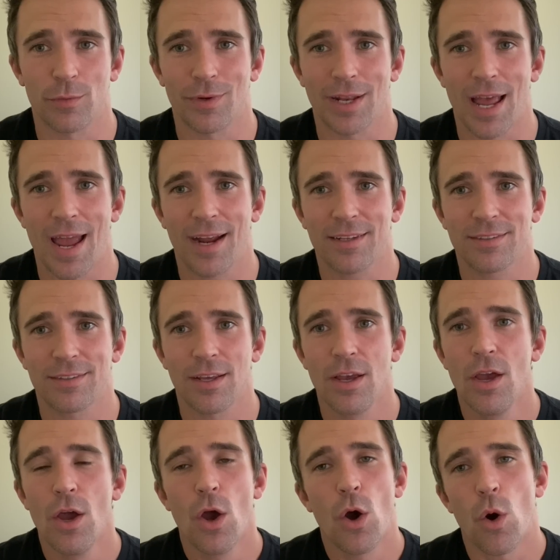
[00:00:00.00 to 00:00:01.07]
relaxed,
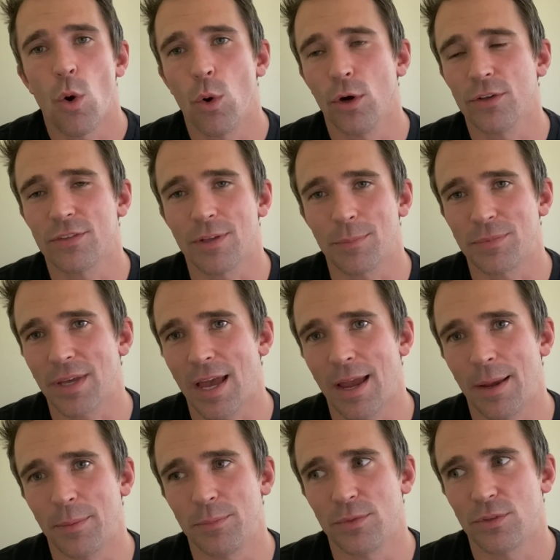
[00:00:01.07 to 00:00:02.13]
or
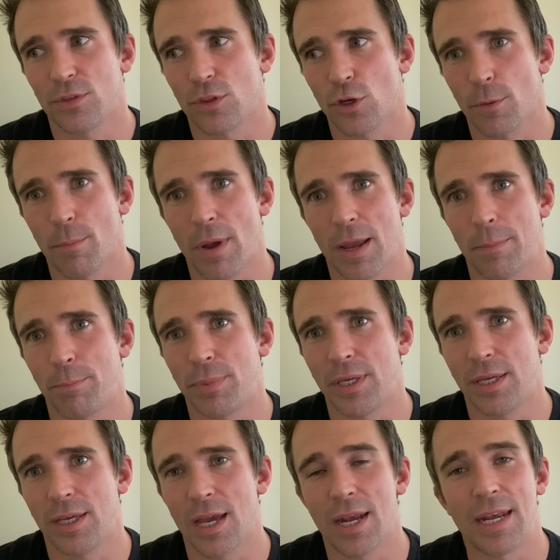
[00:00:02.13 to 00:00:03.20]
sometimes there might
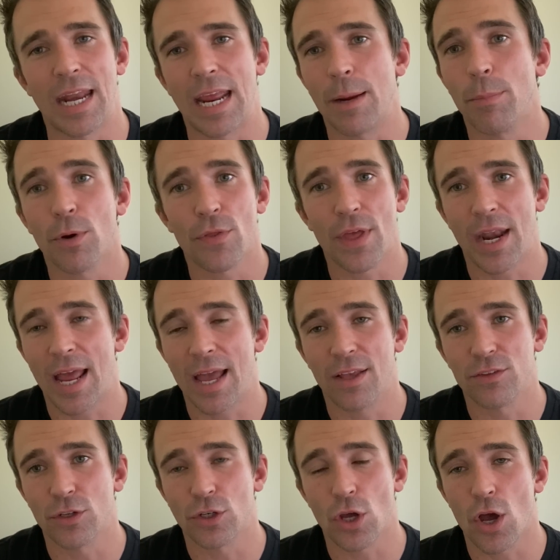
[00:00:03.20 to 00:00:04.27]
be a neighbor that
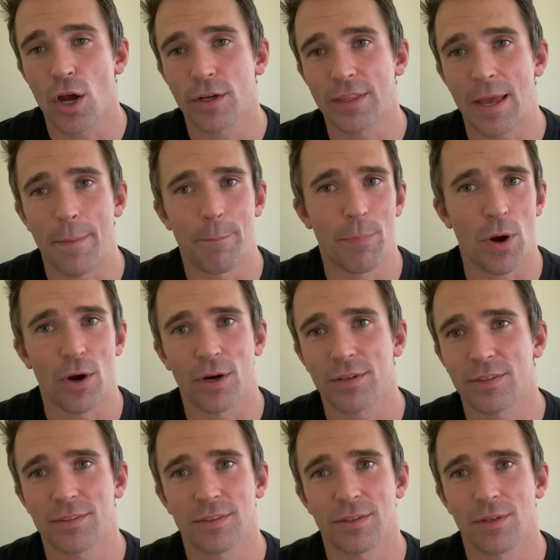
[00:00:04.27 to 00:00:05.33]
has a dog that
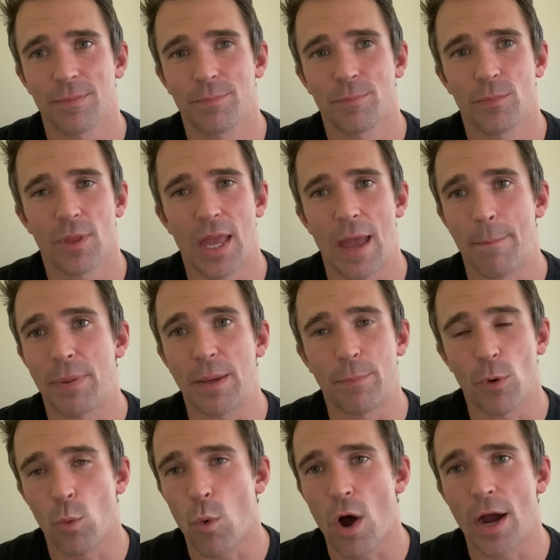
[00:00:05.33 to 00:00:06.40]
barks at
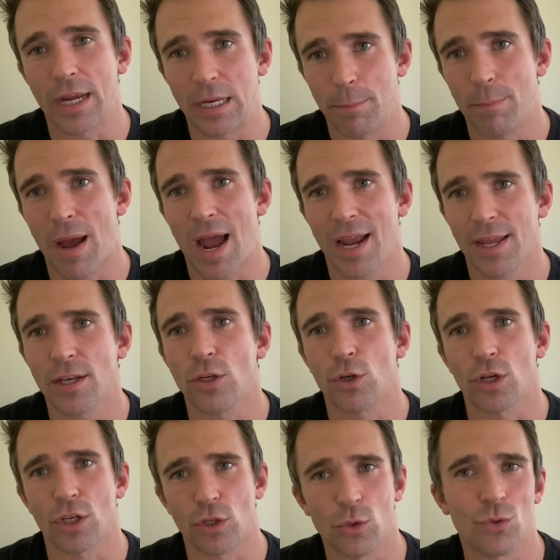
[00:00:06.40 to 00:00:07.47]
people walking by, and you
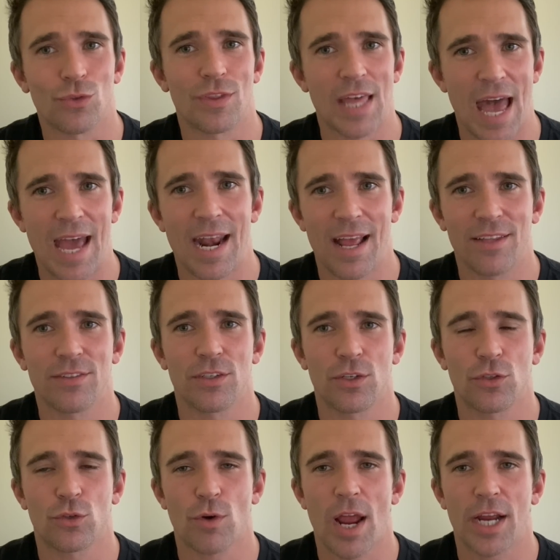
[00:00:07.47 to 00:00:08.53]
can use that as a
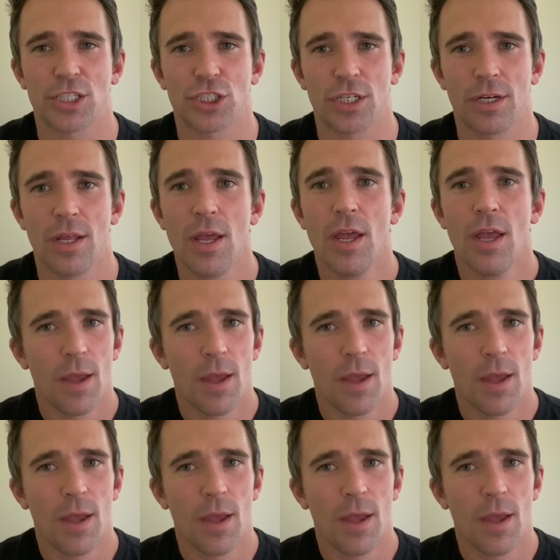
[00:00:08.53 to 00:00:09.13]
distraction.